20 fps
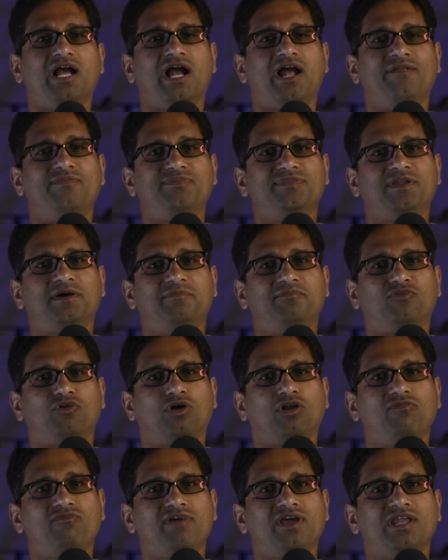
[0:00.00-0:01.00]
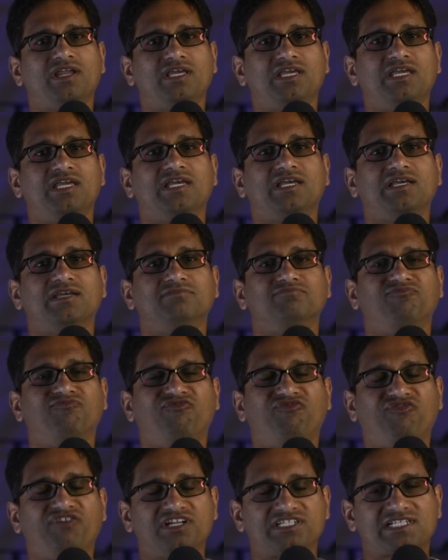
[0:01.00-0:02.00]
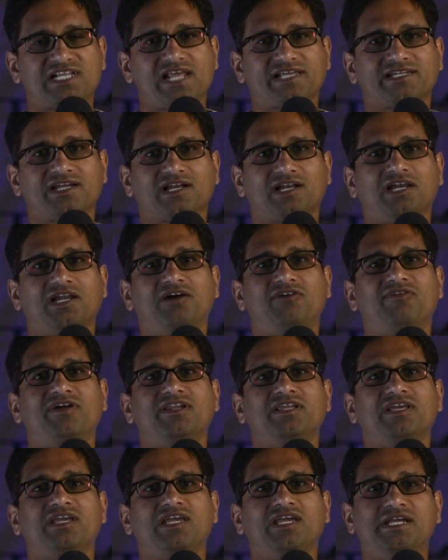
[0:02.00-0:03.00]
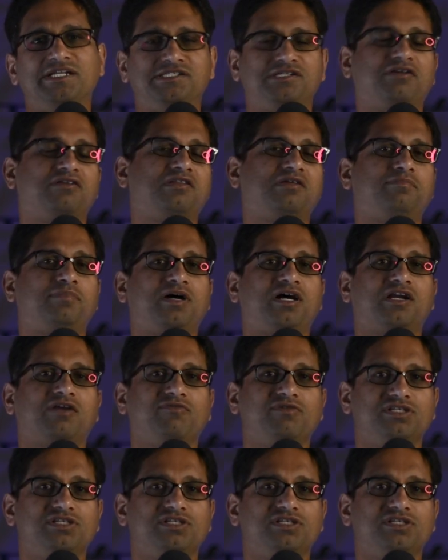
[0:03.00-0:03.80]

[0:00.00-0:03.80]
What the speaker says: and the role where he fits like a glove and he hits out of the park,